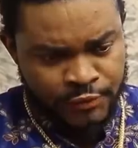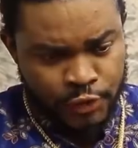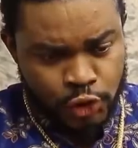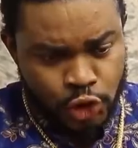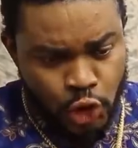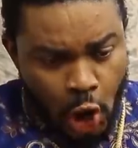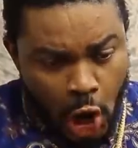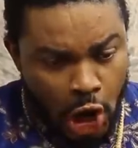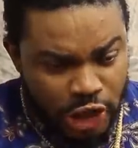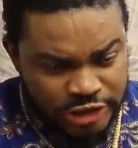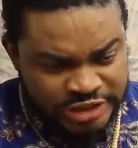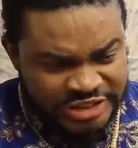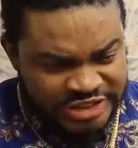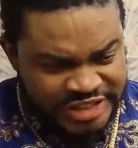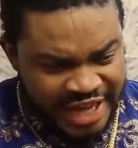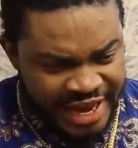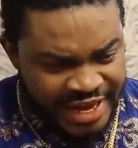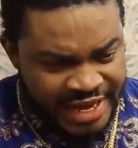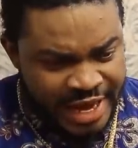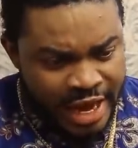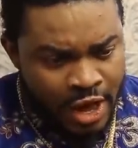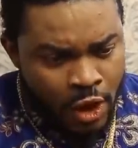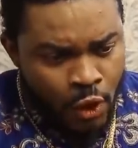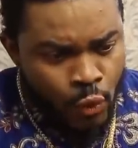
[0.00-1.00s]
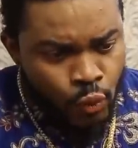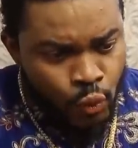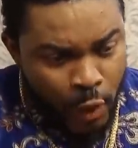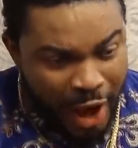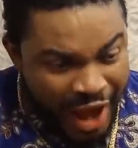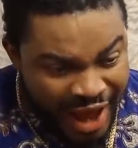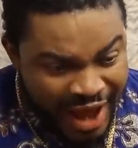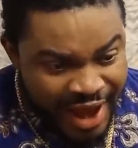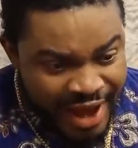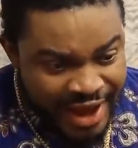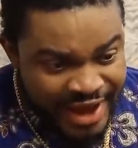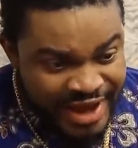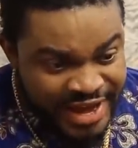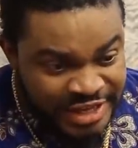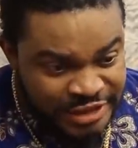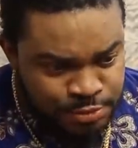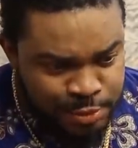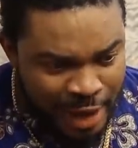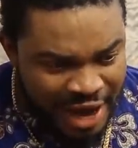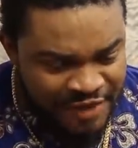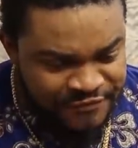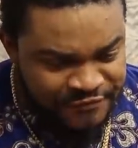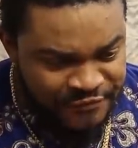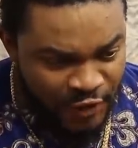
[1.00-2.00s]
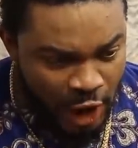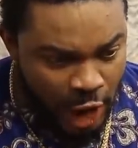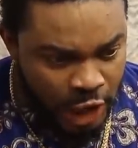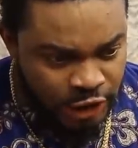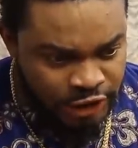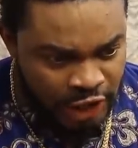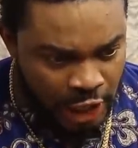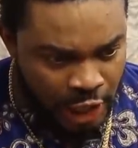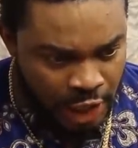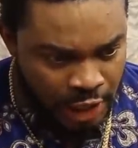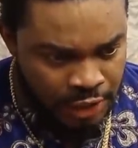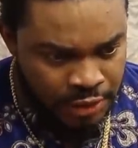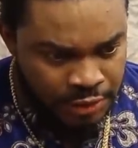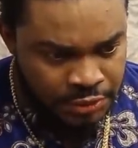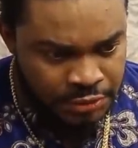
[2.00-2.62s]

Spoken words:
For God's sake, where is my father?